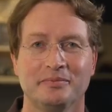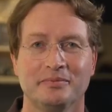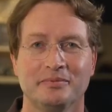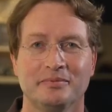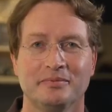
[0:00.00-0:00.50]

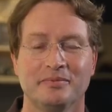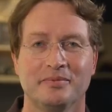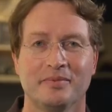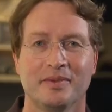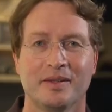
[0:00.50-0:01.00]

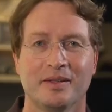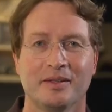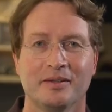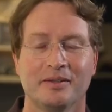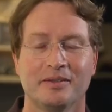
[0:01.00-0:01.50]

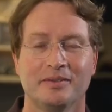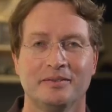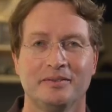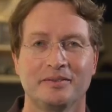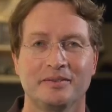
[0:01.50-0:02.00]

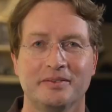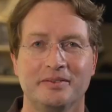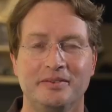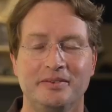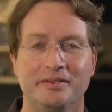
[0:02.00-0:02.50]

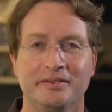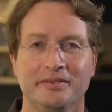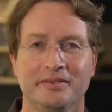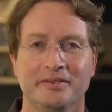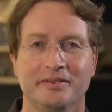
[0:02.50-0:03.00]

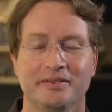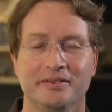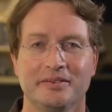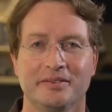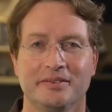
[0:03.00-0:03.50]

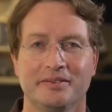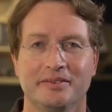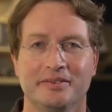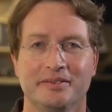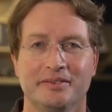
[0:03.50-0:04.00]

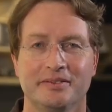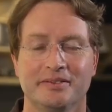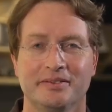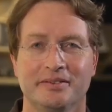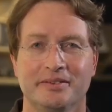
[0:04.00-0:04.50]

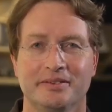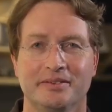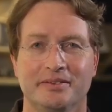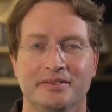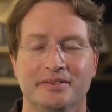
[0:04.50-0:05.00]

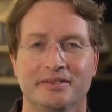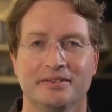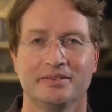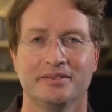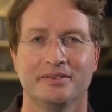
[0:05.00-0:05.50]

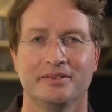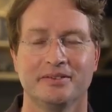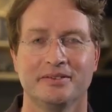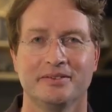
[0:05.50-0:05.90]
No words are spoken by the person on screen.